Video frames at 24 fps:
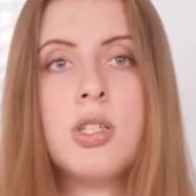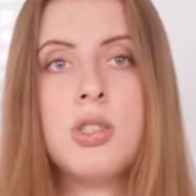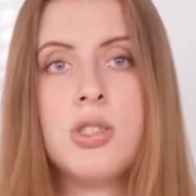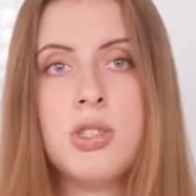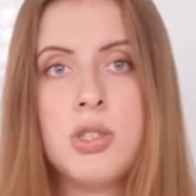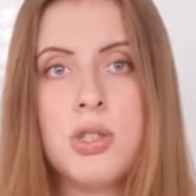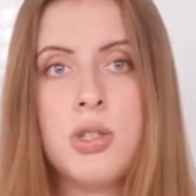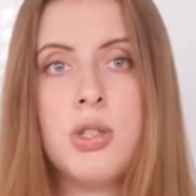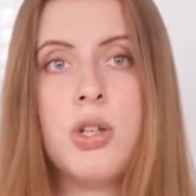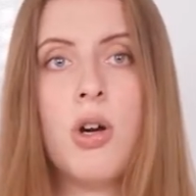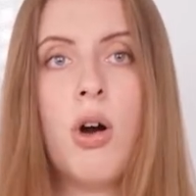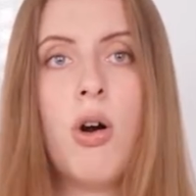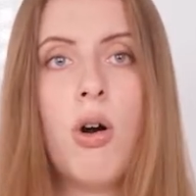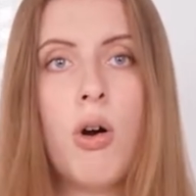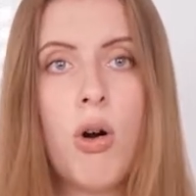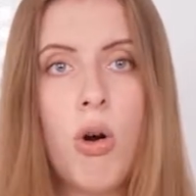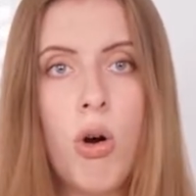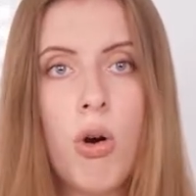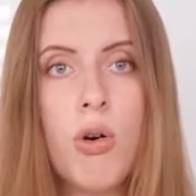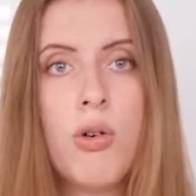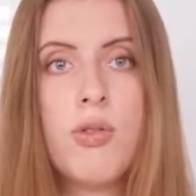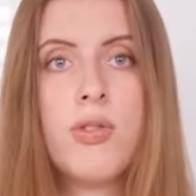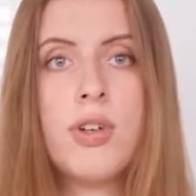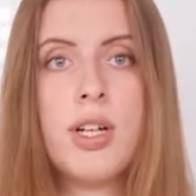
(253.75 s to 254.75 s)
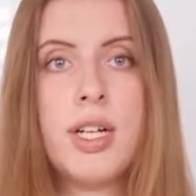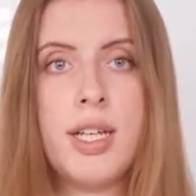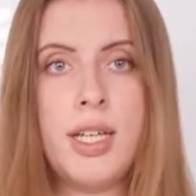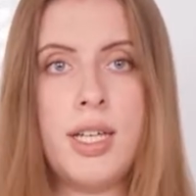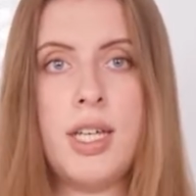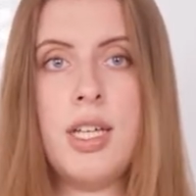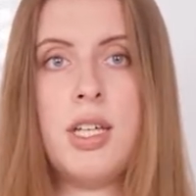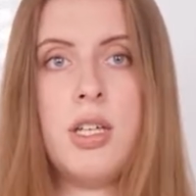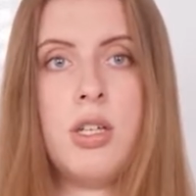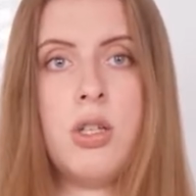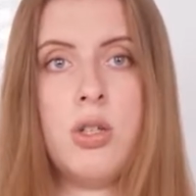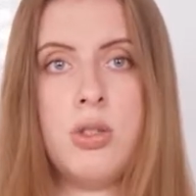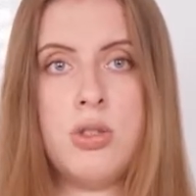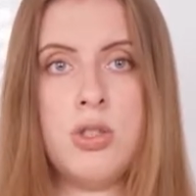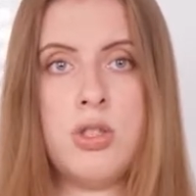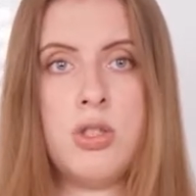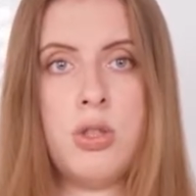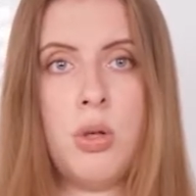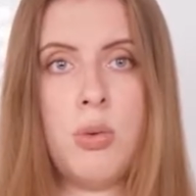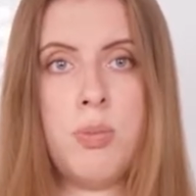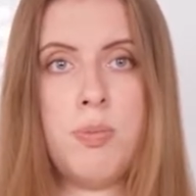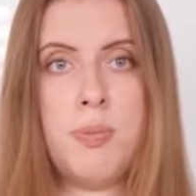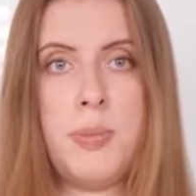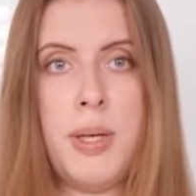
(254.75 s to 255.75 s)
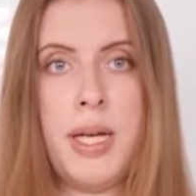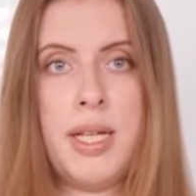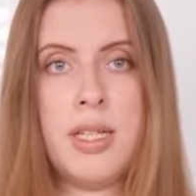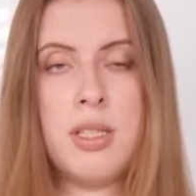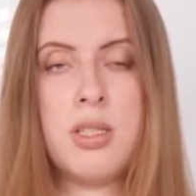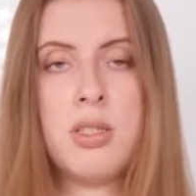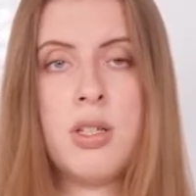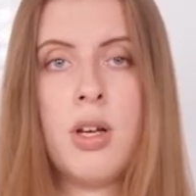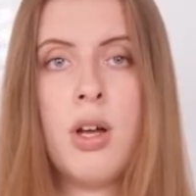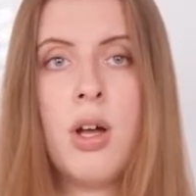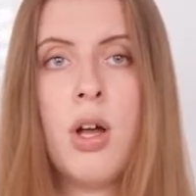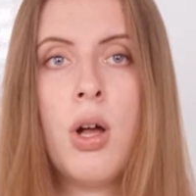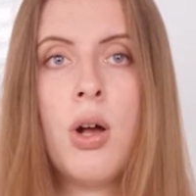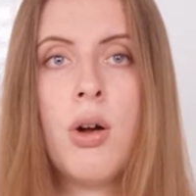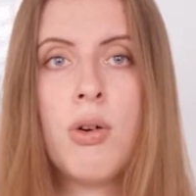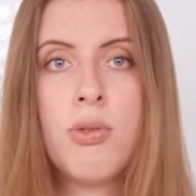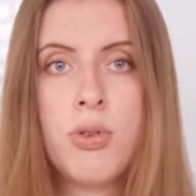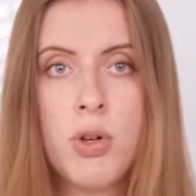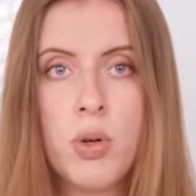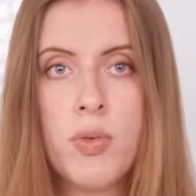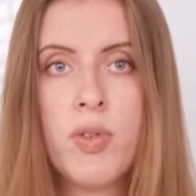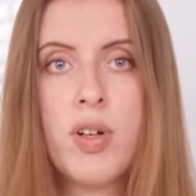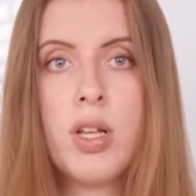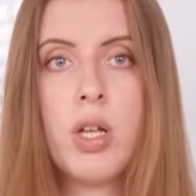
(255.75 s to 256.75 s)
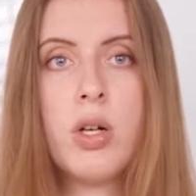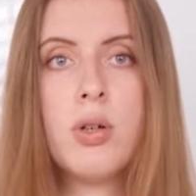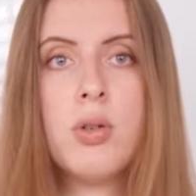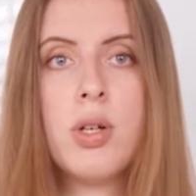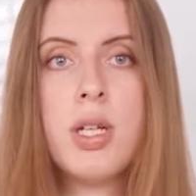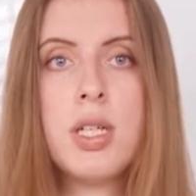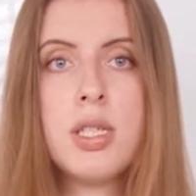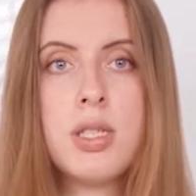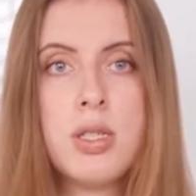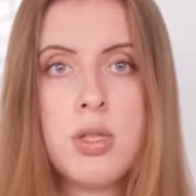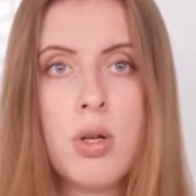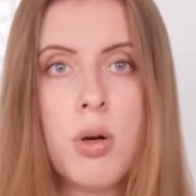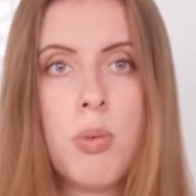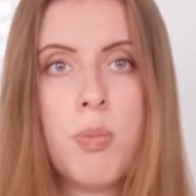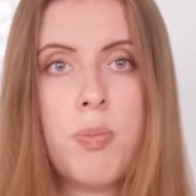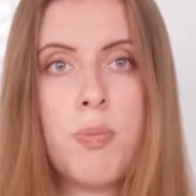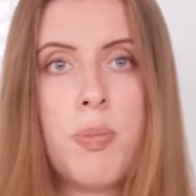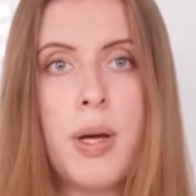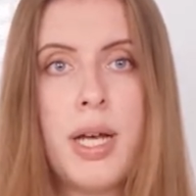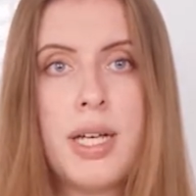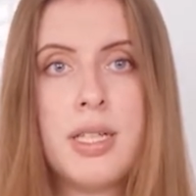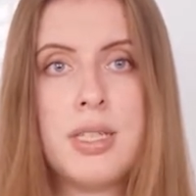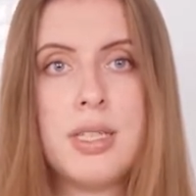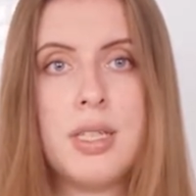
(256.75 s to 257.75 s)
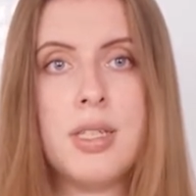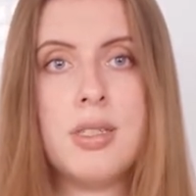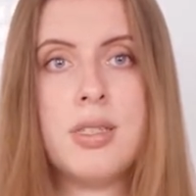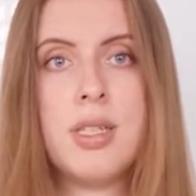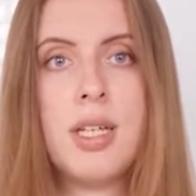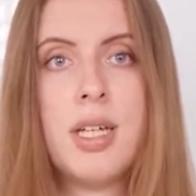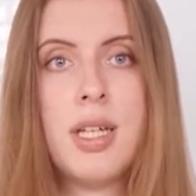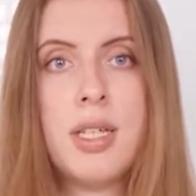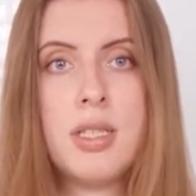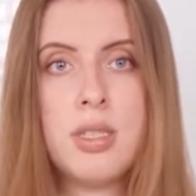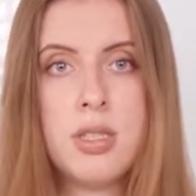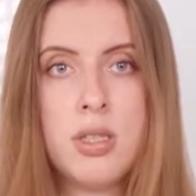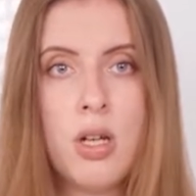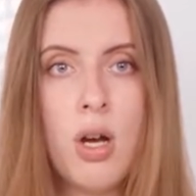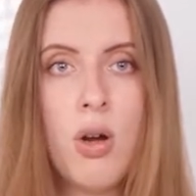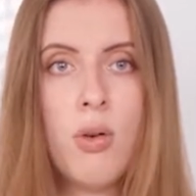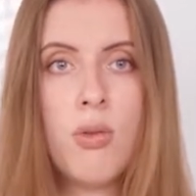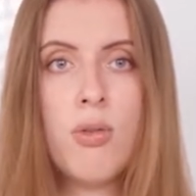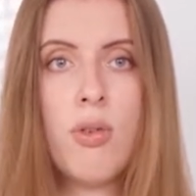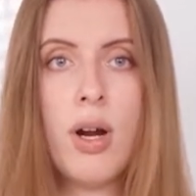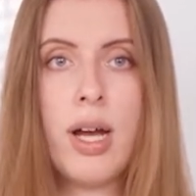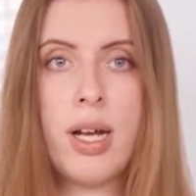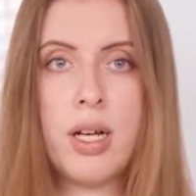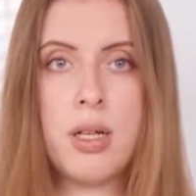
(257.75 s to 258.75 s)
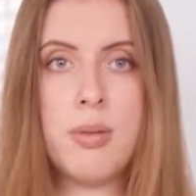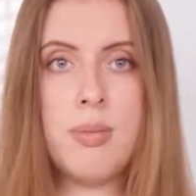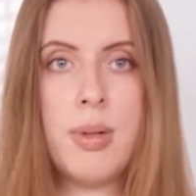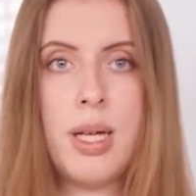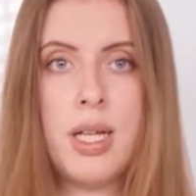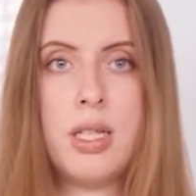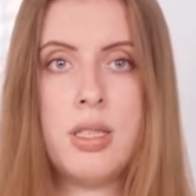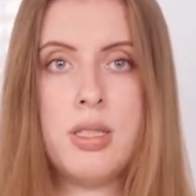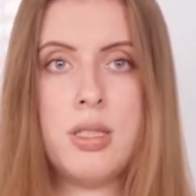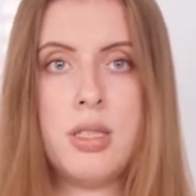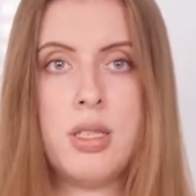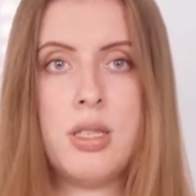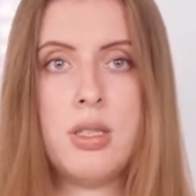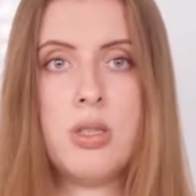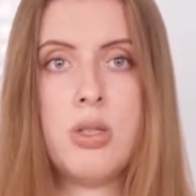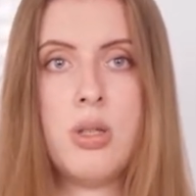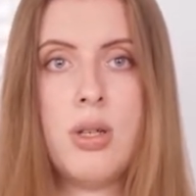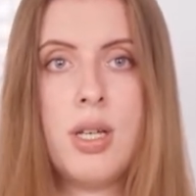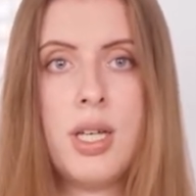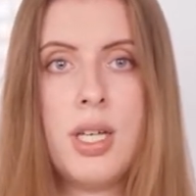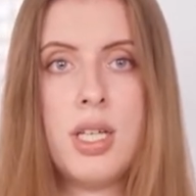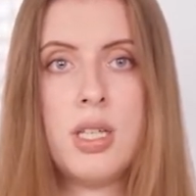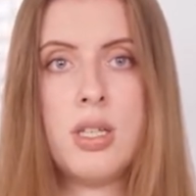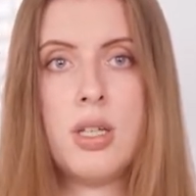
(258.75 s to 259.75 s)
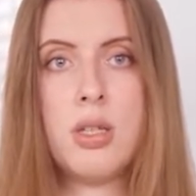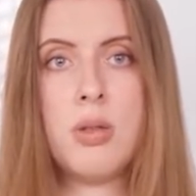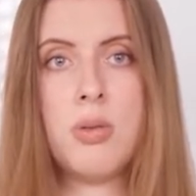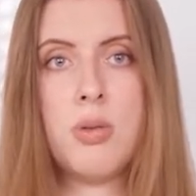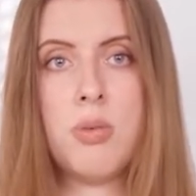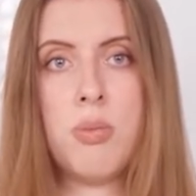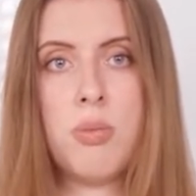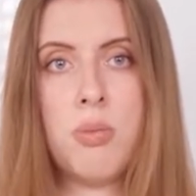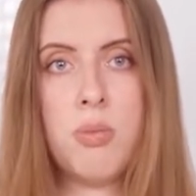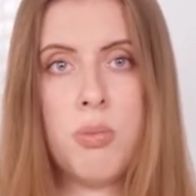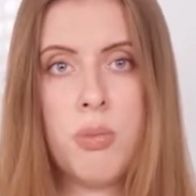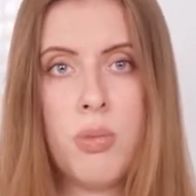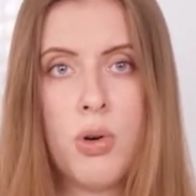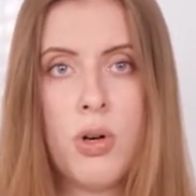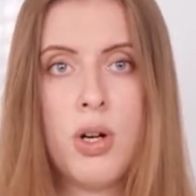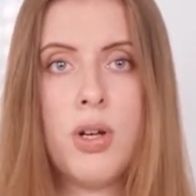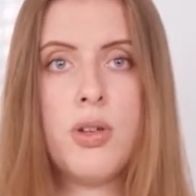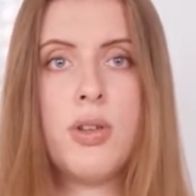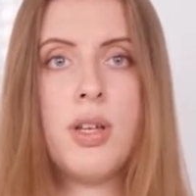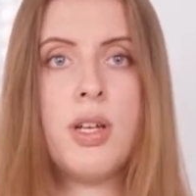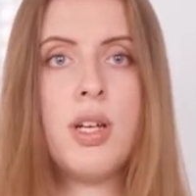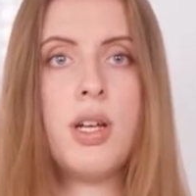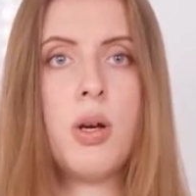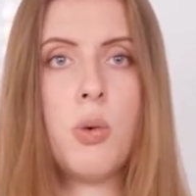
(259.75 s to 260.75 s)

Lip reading: do not overheat your soap base. For Velona soap bases, it is not recommended to heat it more than